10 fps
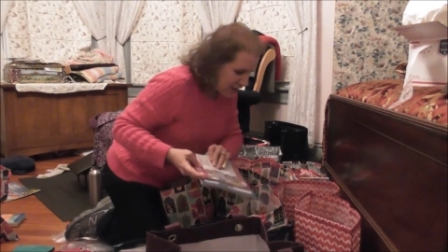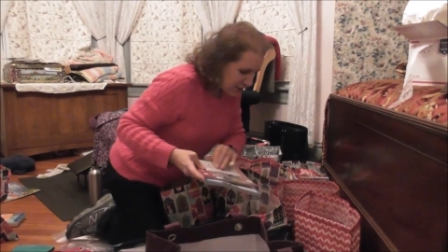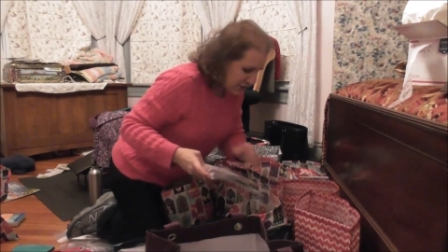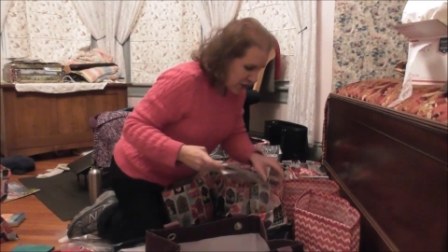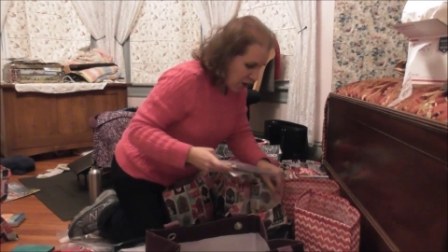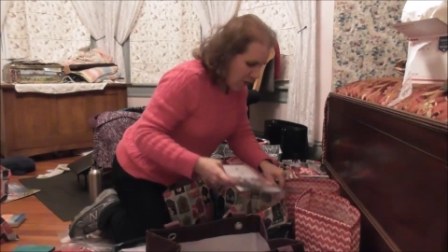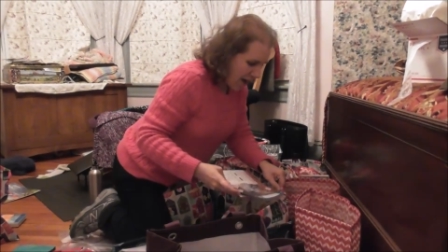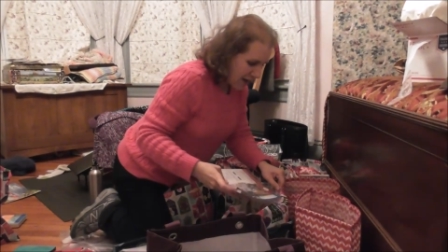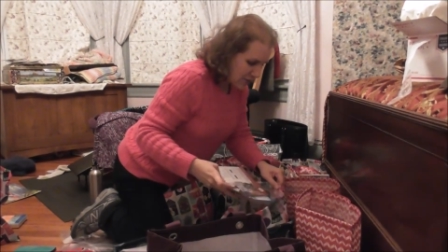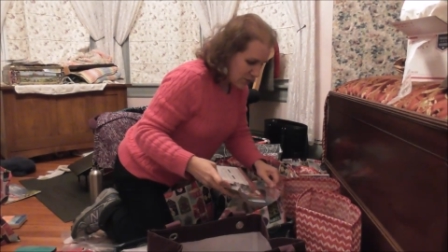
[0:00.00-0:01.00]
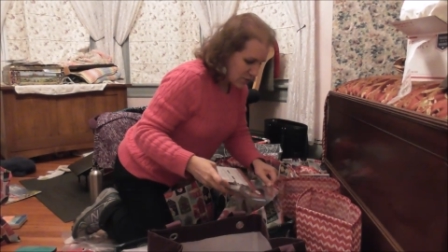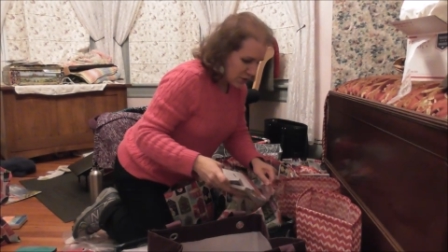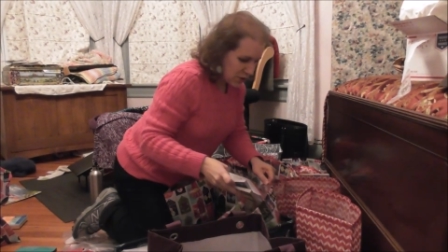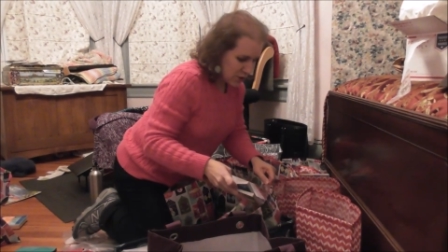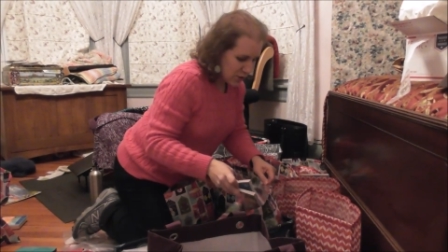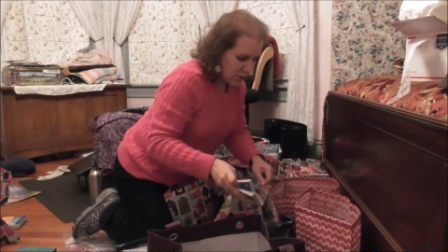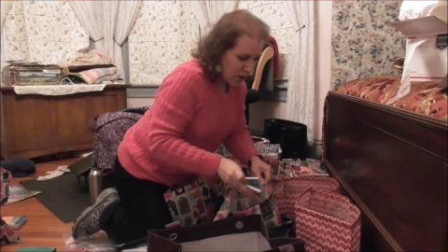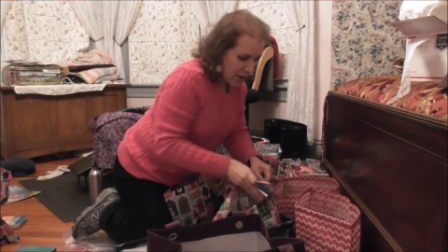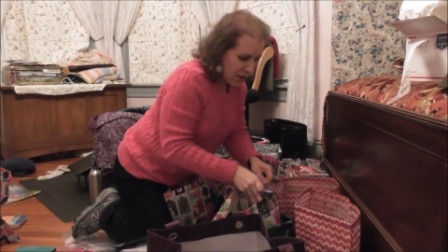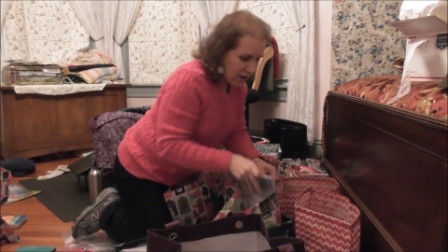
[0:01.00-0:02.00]
So I don't
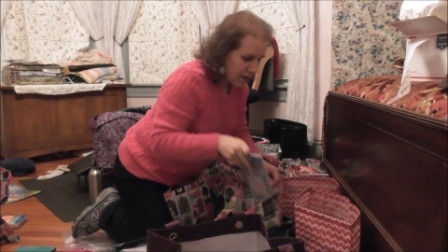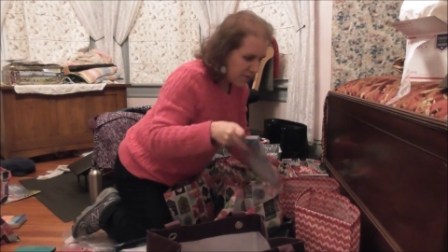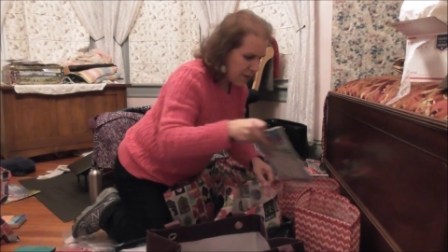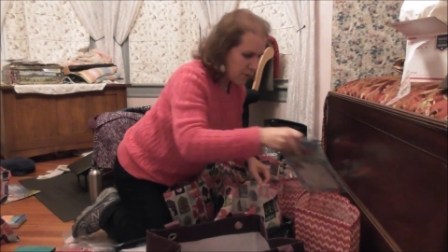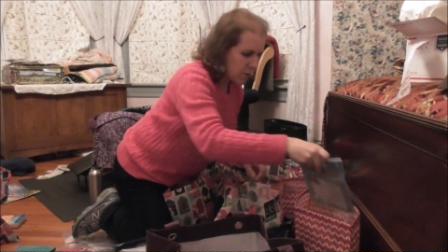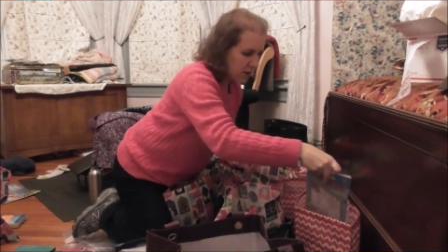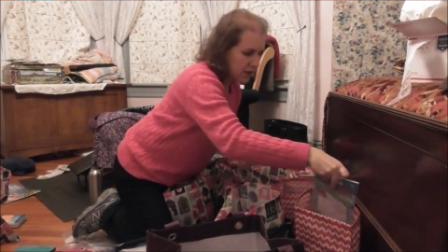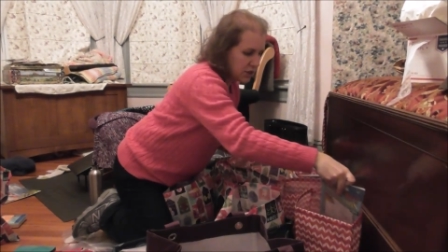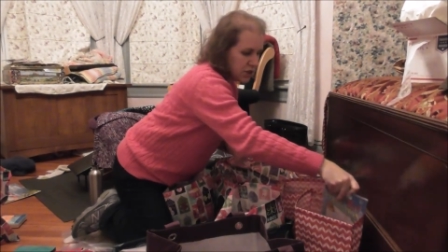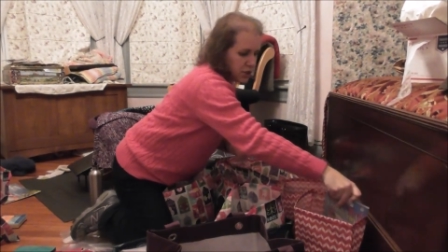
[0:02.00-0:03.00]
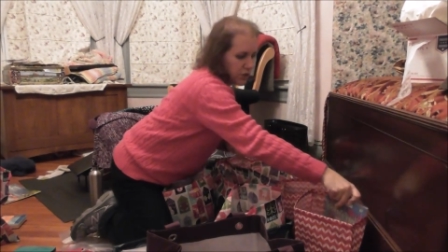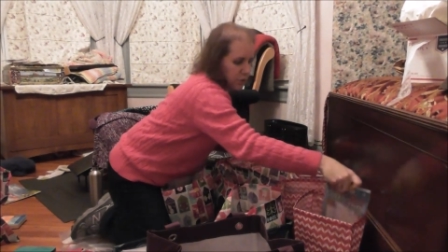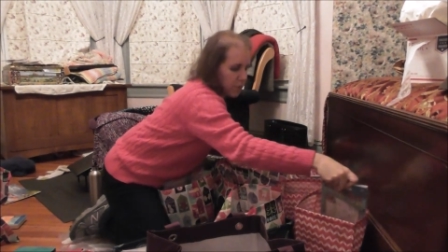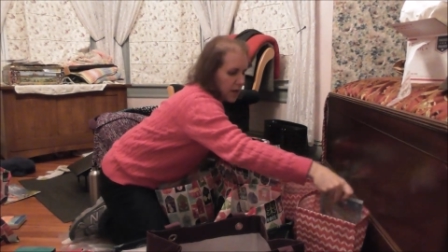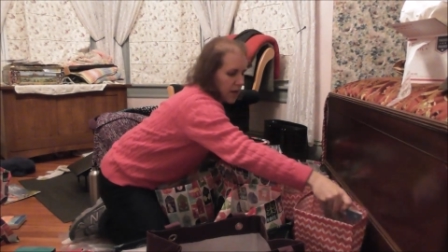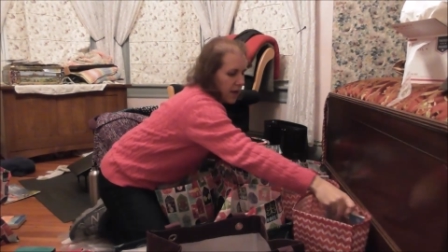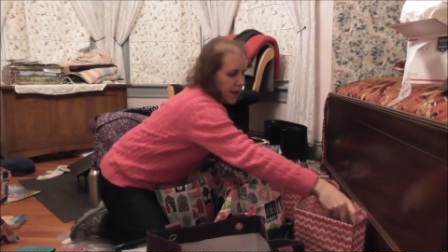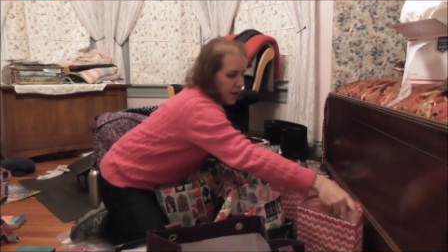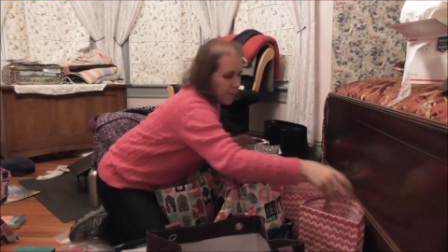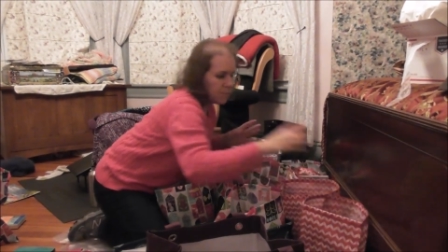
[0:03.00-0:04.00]
know if I'm going to,
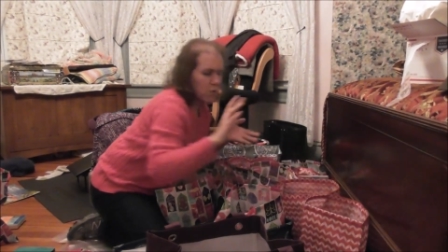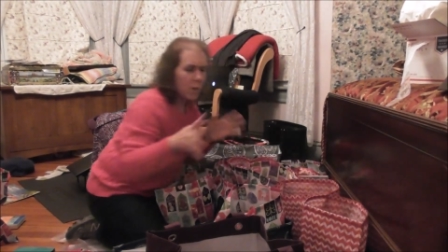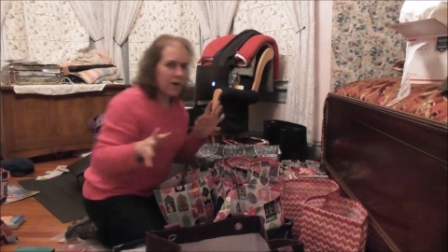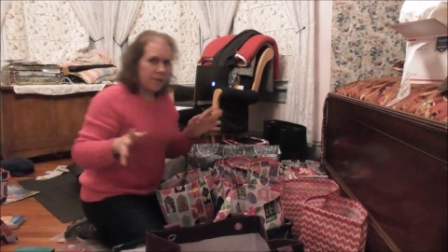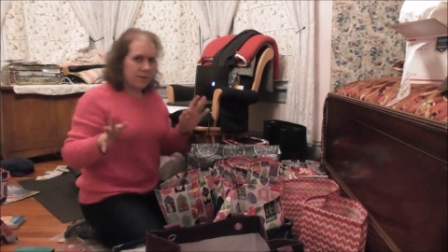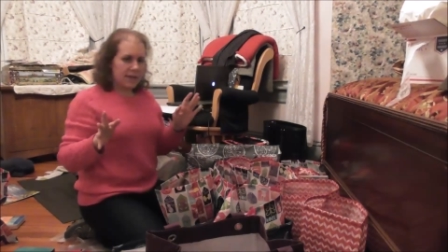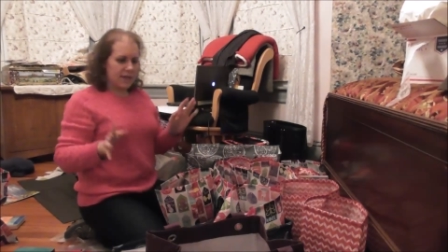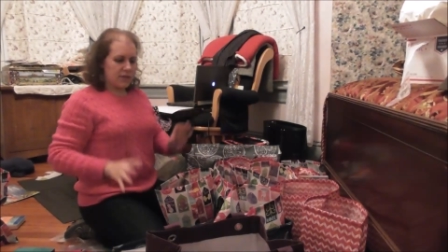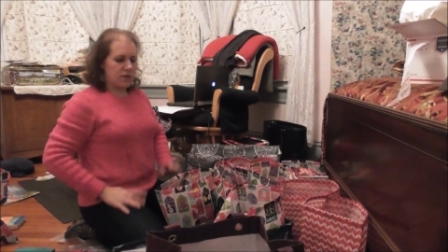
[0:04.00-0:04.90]
um, where I'm going to get